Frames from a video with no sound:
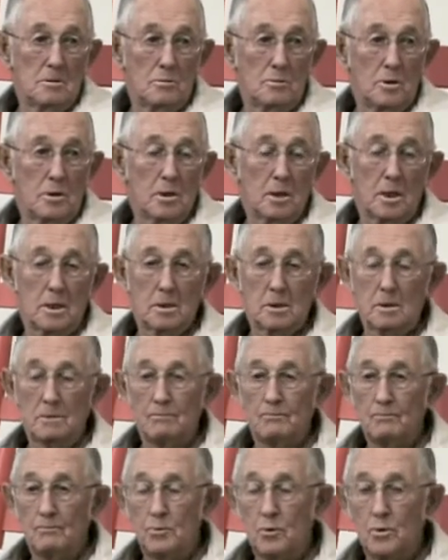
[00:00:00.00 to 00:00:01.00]
we had
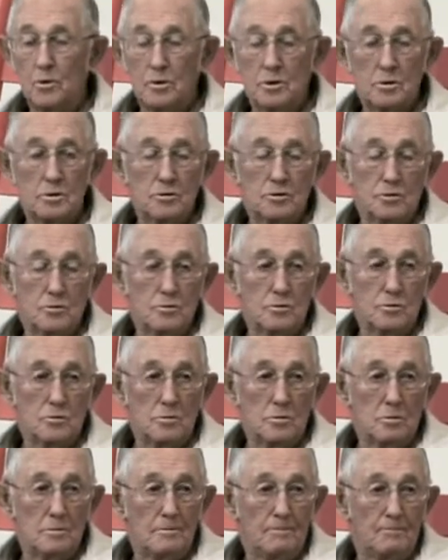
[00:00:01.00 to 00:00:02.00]
a pretty good
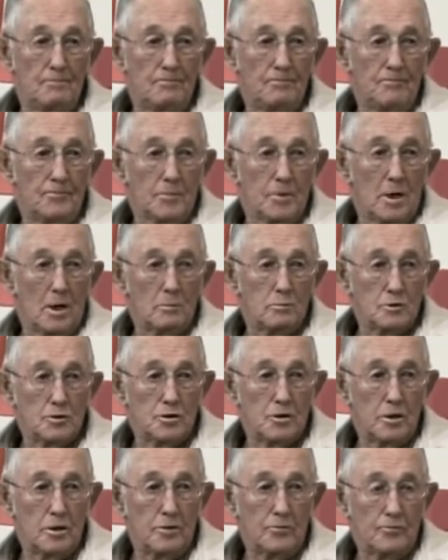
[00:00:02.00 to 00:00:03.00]
school, I would
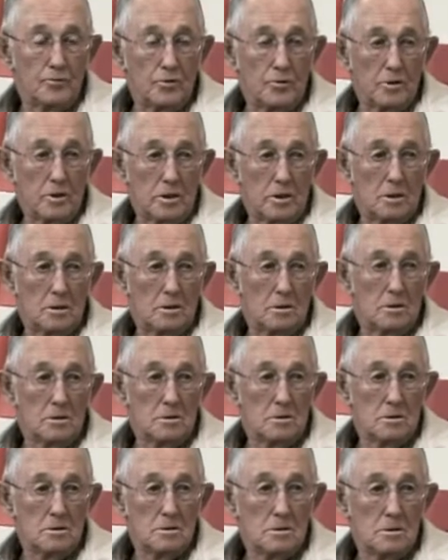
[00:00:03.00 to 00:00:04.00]
say for then.
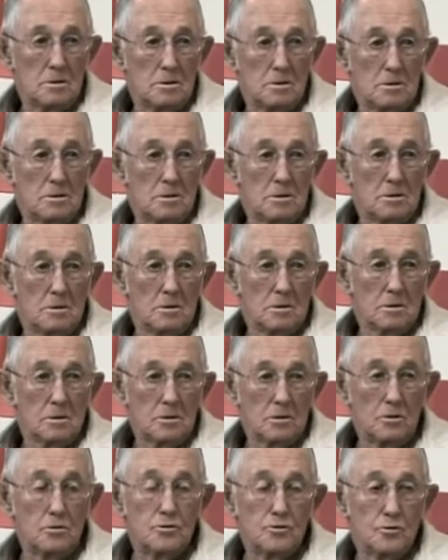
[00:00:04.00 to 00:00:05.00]

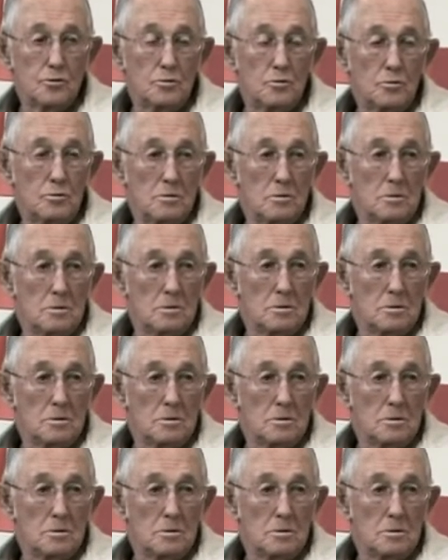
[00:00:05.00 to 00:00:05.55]
Good school.